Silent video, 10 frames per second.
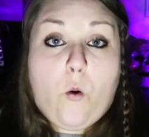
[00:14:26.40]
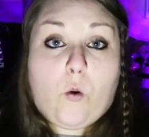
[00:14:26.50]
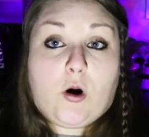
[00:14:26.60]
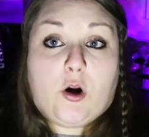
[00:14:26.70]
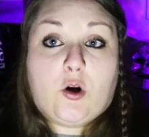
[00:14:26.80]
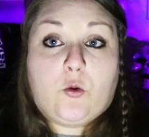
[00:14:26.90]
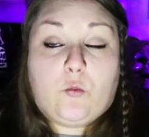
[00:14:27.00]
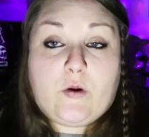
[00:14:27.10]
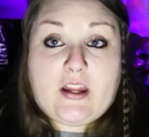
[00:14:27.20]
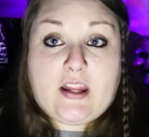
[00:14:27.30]
or
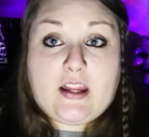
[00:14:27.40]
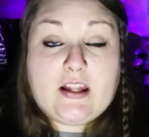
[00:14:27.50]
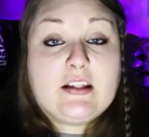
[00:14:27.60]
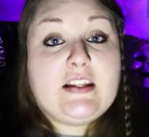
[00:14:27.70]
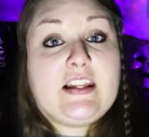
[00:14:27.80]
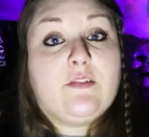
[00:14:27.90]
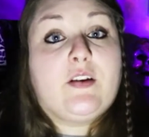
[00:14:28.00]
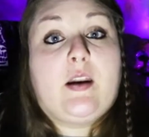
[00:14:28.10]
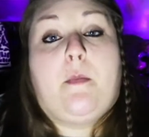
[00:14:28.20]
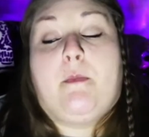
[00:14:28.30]
we
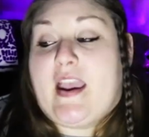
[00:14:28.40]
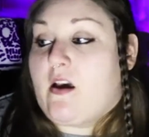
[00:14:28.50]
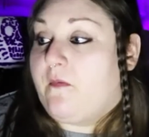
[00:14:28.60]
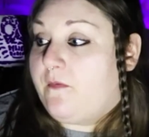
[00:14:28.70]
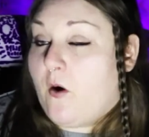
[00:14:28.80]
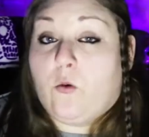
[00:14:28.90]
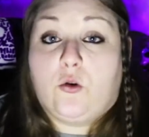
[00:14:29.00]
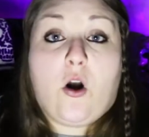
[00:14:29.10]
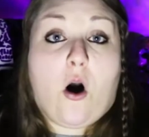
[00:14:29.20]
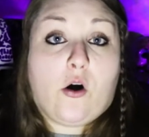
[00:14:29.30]
even make a
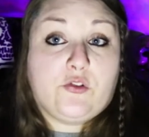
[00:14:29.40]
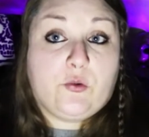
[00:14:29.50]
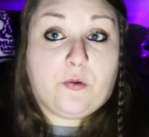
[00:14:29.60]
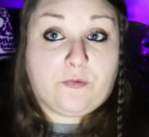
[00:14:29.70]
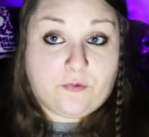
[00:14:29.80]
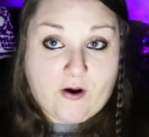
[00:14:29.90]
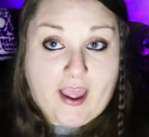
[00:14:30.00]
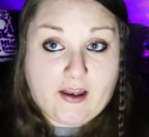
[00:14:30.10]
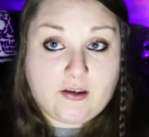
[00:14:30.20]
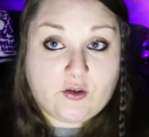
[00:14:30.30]
phone call to a
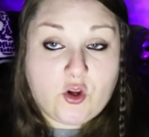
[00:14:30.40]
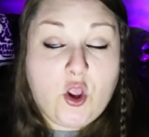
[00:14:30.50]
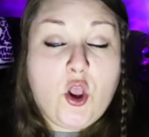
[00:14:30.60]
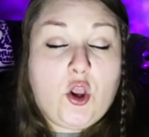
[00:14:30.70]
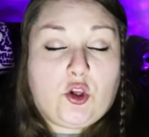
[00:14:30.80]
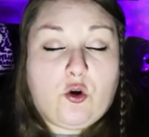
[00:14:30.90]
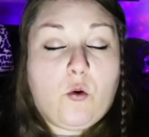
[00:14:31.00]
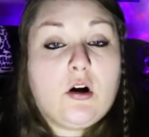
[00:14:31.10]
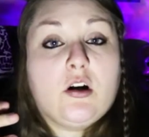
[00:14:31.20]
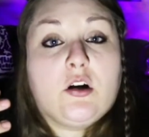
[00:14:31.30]
friend,
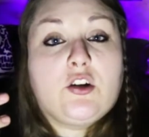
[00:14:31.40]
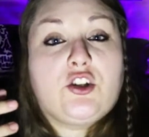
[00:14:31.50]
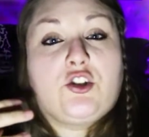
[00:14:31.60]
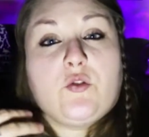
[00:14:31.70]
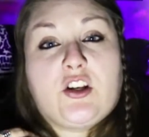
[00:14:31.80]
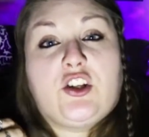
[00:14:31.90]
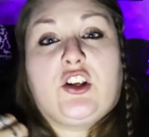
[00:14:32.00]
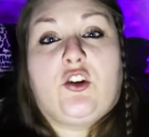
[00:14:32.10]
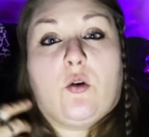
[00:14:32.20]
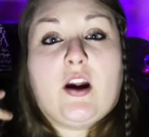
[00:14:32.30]
you're
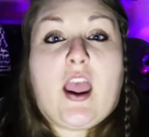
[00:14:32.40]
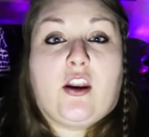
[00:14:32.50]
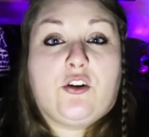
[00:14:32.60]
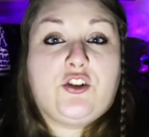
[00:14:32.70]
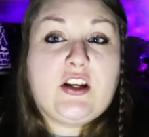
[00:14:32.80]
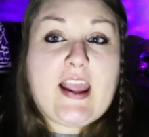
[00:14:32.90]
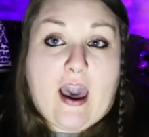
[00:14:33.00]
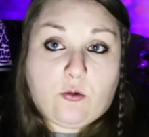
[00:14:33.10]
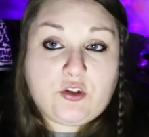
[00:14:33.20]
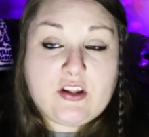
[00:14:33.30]
stretching your energy
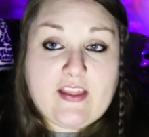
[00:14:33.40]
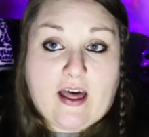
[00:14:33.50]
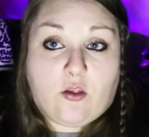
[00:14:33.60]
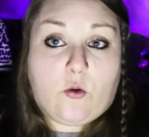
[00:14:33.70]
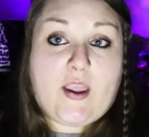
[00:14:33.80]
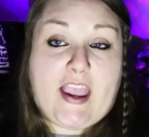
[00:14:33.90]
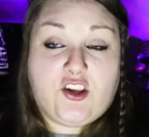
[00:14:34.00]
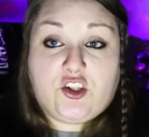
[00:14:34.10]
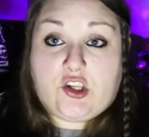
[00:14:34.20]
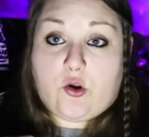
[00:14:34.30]
out to that
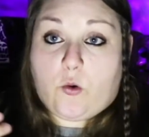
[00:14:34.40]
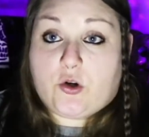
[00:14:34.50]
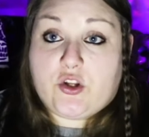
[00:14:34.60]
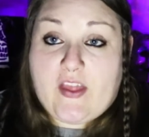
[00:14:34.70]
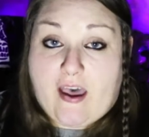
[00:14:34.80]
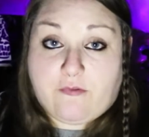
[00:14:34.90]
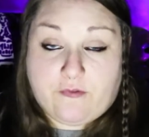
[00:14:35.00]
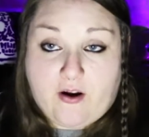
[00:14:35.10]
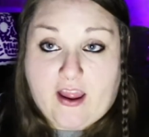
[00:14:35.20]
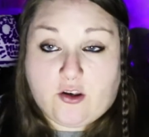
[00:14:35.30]
location or to that
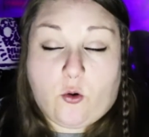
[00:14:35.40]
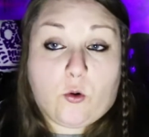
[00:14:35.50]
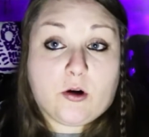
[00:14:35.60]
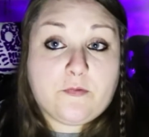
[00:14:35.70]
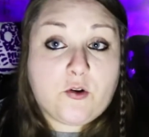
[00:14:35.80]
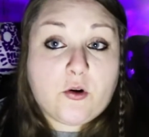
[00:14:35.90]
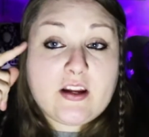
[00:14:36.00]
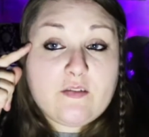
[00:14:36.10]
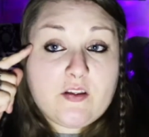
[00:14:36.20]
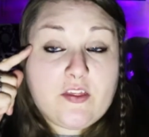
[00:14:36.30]
friend, or if you're
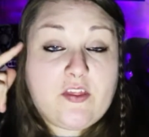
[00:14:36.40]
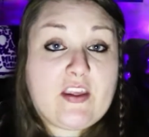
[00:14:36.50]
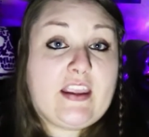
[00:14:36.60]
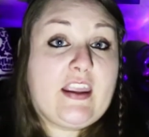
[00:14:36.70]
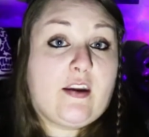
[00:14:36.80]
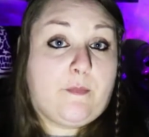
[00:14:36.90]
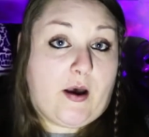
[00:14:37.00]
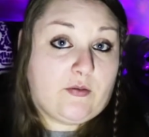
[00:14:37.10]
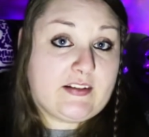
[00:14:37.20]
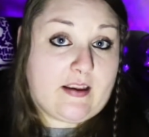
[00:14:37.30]
even thinking
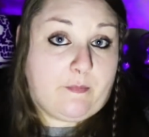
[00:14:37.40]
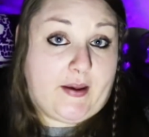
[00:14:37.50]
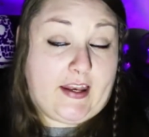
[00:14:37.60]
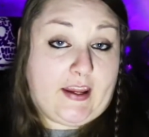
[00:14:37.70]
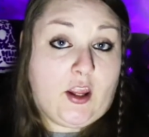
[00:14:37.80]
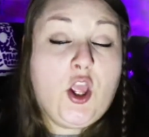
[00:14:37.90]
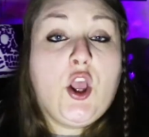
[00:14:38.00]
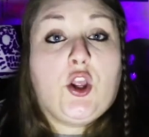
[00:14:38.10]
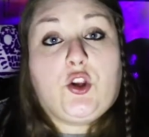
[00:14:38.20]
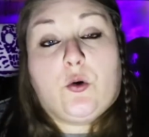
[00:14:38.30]
about somebody,
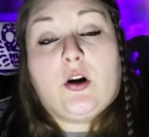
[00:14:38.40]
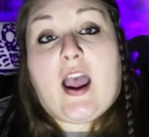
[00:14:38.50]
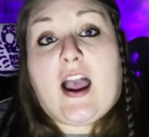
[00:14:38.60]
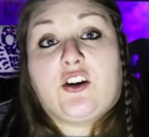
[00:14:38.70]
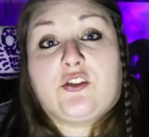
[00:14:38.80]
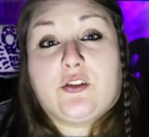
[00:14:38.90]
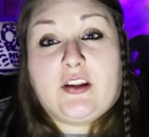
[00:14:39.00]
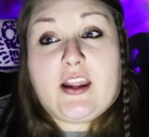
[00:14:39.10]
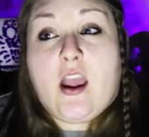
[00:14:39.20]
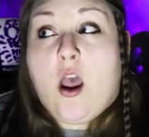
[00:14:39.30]
you're
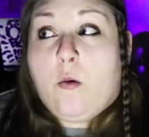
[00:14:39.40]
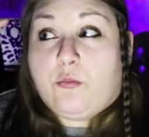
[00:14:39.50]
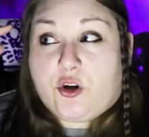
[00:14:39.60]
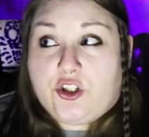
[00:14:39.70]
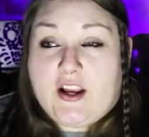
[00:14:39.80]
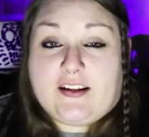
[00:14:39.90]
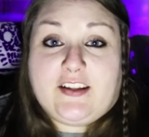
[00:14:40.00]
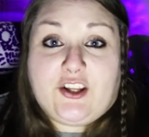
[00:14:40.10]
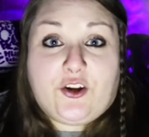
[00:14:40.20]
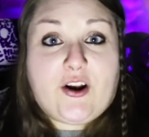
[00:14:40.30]
actually
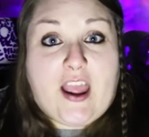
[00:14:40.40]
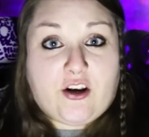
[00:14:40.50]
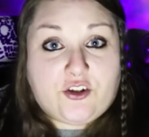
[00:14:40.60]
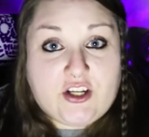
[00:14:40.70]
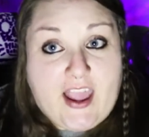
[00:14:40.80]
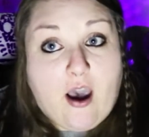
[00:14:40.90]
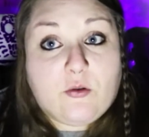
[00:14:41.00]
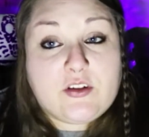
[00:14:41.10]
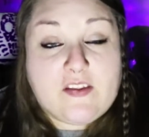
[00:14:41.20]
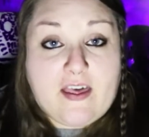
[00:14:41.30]
projecting your energy
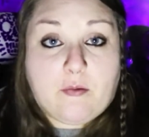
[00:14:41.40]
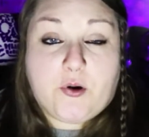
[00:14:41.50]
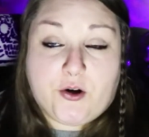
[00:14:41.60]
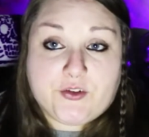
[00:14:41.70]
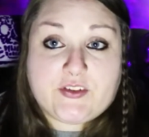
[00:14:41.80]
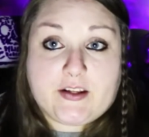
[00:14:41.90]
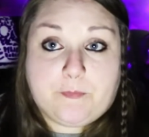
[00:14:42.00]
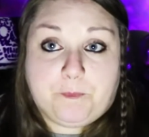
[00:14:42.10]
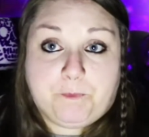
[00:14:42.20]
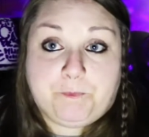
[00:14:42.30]
out to that
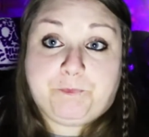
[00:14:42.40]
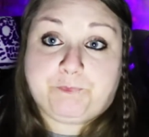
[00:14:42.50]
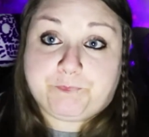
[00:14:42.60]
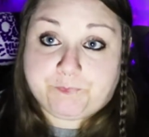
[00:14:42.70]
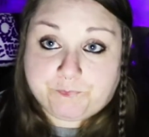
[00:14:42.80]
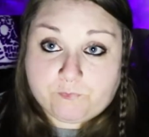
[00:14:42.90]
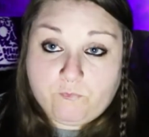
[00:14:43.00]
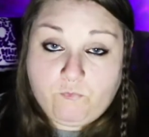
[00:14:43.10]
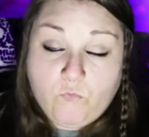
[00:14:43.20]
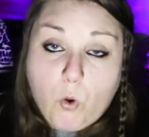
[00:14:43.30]
person
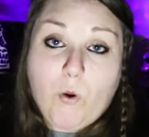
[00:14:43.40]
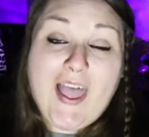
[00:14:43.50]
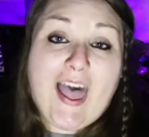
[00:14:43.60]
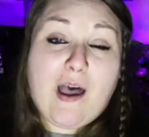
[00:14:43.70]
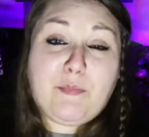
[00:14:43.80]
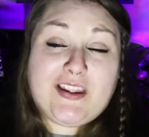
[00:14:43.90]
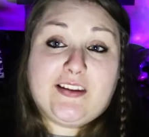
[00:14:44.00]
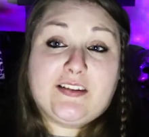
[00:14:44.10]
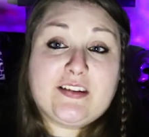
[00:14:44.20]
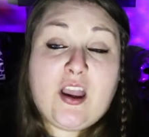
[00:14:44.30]
what
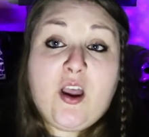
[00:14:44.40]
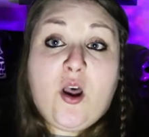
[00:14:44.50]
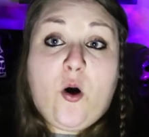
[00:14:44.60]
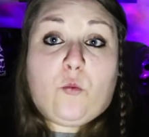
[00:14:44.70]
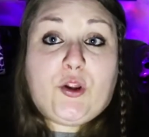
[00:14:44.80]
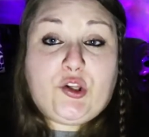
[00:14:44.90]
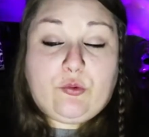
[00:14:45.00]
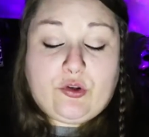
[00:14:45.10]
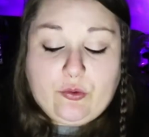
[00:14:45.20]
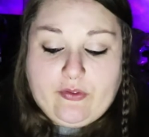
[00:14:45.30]
happens when
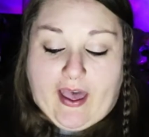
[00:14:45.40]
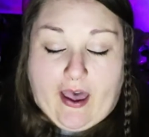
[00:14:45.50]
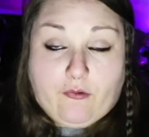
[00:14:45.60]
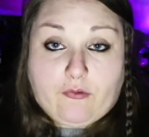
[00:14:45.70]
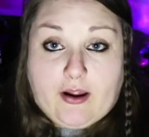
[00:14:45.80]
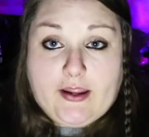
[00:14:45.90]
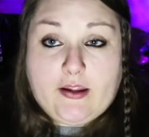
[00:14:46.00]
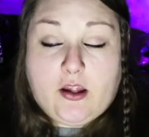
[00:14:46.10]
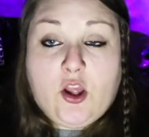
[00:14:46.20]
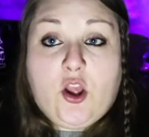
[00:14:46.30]
you do that,
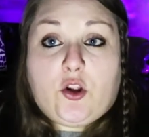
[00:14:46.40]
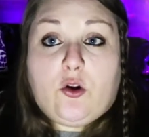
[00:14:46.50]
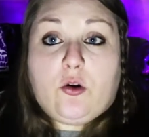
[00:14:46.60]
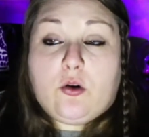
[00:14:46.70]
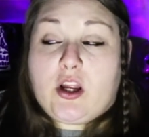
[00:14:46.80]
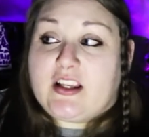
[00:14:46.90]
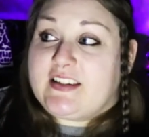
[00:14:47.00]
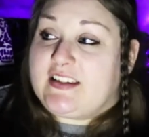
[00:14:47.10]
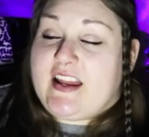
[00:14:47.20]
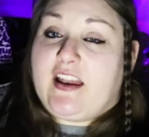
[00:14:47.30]
right? You're
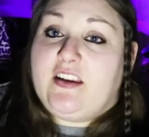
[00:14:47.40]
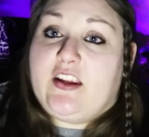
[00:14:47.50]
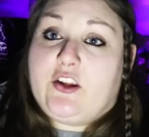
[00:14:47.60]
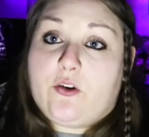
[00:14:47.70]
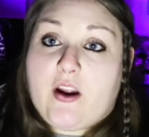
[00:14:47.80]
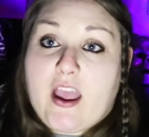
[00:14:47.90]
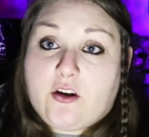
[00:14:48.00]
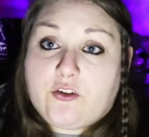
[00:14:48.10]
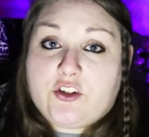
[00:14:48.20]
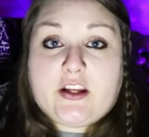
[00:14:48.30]
extending your
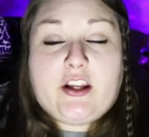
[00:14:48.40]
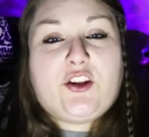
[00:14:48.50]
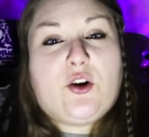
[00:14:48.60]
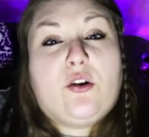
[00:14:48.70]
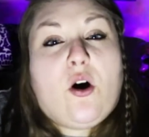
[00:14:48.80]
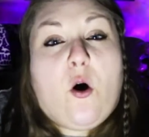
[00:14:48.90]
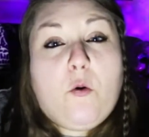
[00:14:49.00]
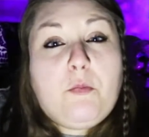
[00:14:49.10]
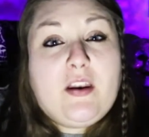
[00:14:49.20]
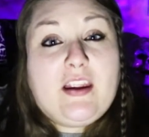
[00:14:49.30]
energy, you're
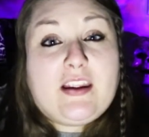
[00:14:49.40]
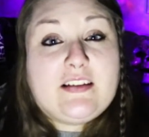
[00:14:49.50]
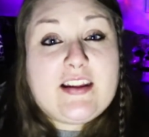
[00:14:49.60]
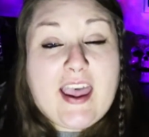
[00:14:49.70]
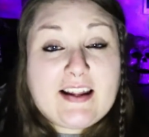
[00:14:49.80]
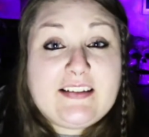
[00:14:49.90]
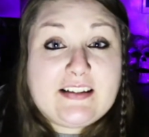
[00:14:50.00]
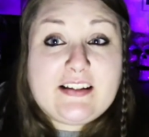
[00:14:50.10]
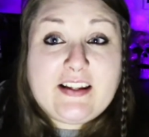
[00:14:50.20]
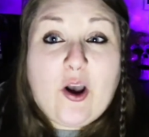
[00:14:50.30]
opening,
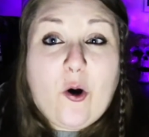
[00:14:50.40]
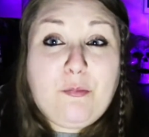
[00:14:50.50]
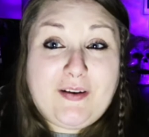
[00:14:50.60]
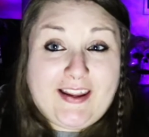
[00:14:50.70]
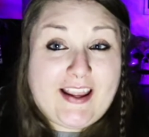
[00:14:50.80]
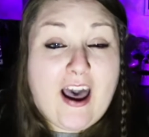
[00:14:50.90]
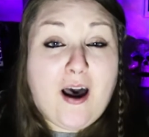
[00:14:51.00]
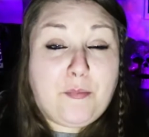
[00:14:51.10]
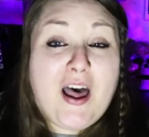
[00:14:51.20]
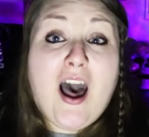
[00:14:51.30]
technically opening
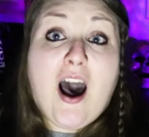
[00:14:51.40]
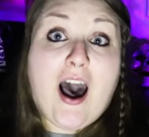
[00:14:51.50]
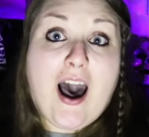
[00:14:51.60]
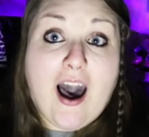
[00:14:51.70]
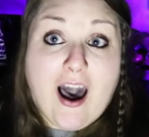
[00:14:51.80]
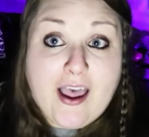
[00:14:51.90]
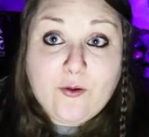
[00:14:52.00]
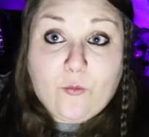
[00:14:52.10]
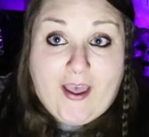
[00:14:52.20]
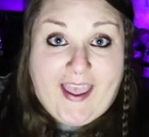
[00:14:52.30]
up a
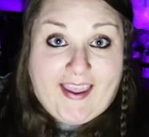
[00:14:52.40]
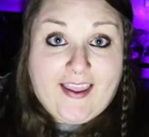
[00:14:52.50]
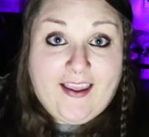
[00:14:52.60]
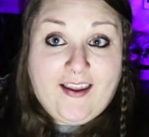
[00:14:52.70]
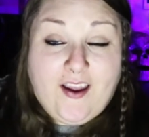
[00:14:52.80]
highway